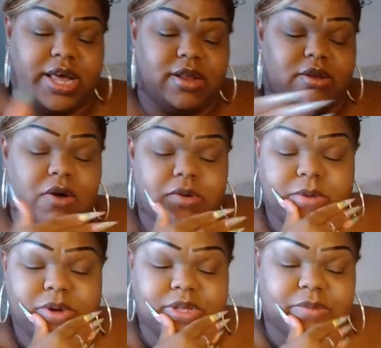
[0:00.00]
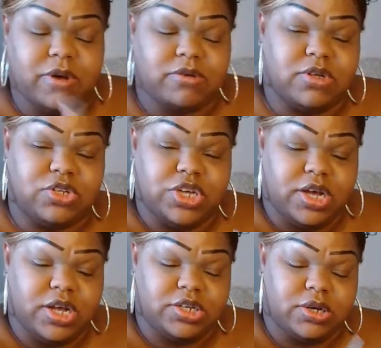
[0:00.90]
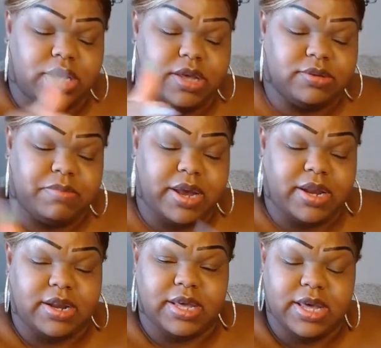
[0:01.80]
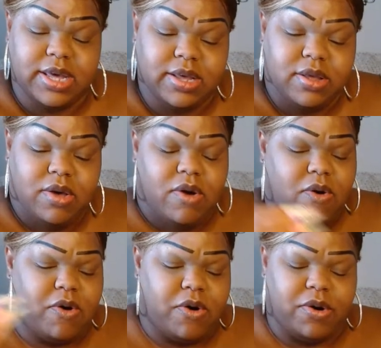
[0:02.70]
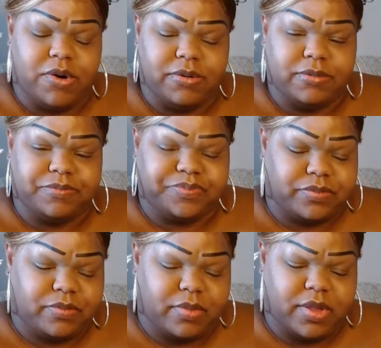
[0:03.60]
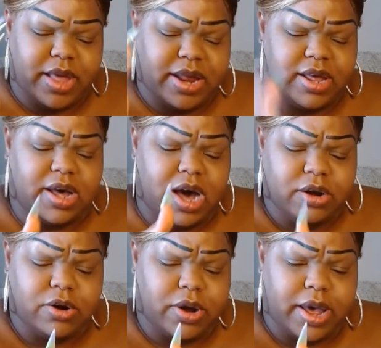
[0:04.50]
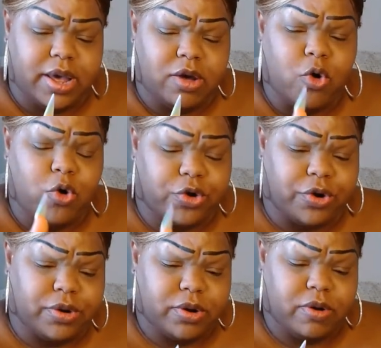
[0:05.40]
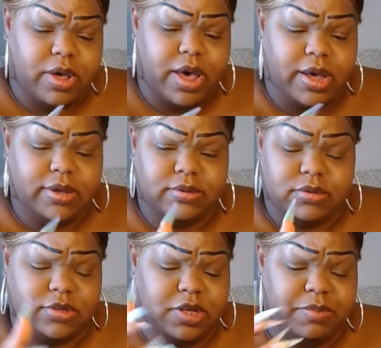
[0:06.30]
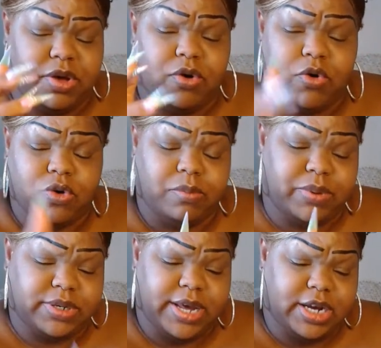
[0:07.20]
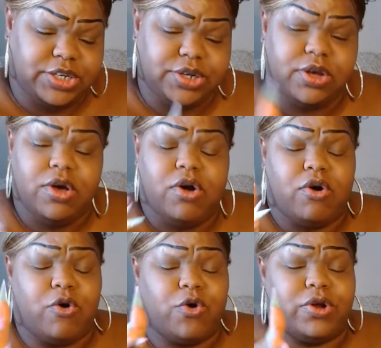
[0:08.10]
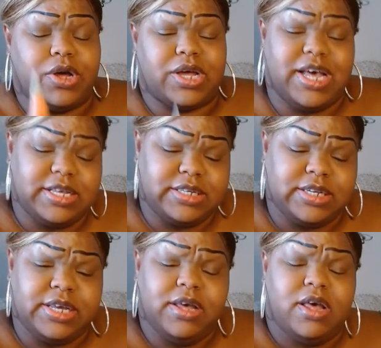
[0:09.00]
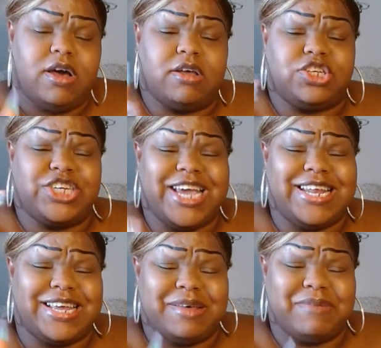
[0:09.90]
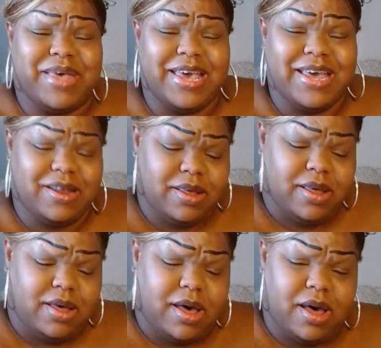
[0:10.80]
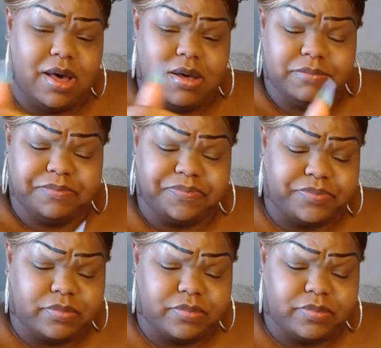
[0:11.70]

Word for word: that no, they wasn't supposed to judge or give somebody the kid, or they didn't honor a order. Okay, this could be an order of protection, or order of custody, a chain of command, um,